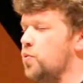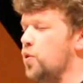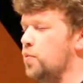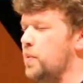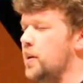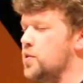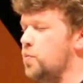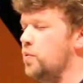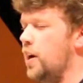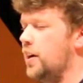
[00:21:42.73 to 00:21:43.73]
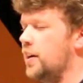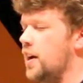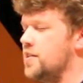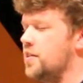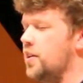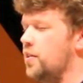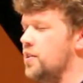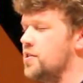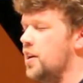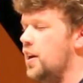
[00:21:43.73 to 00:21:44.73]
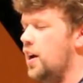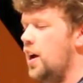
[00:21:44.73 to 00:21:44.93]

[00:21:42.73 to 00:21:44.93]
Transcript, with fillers: world because we recognize that there is